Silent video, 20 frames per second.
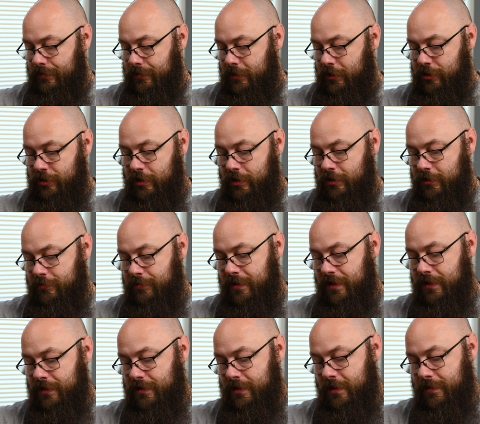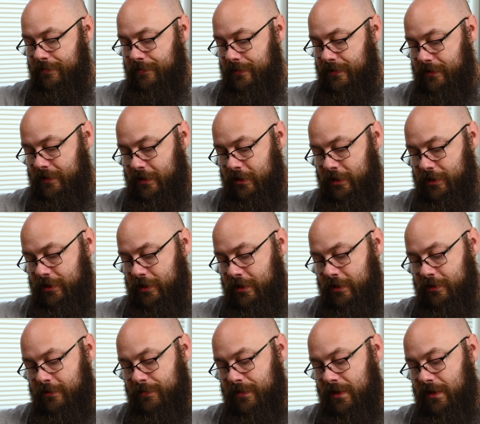Our shutter speed is up. Our
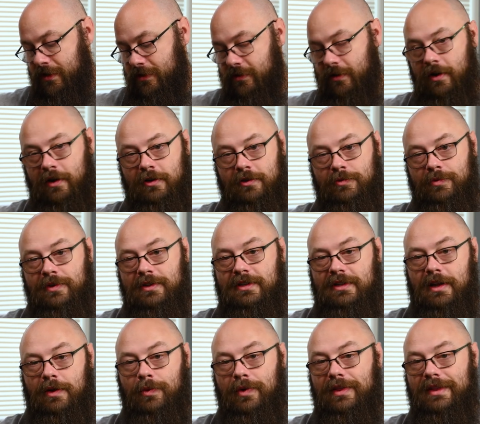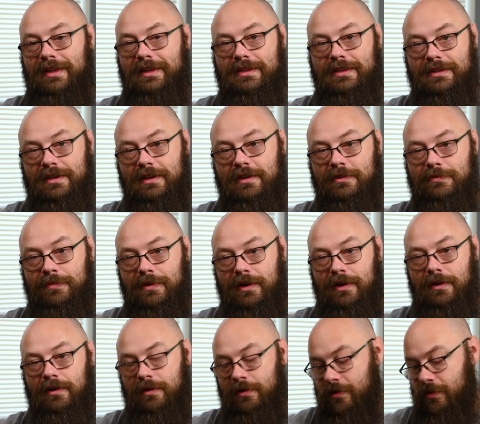shutter speed, as long as we stay within sync
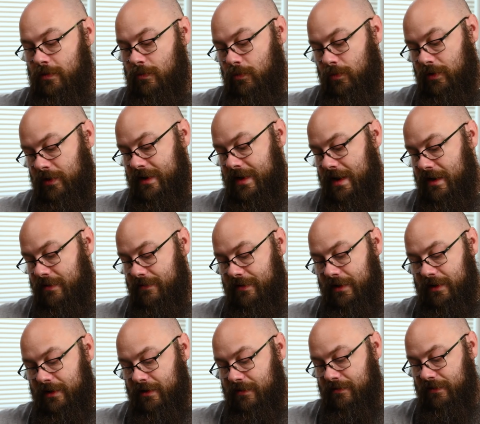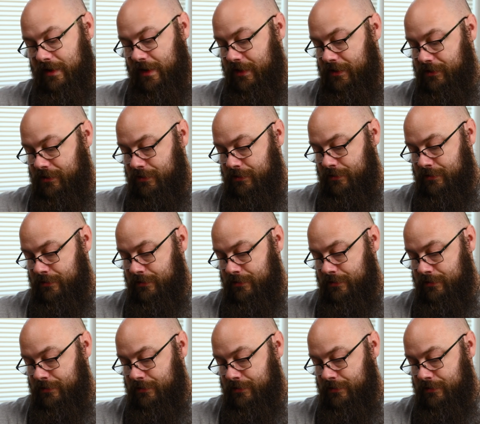speed, will not affect our flash.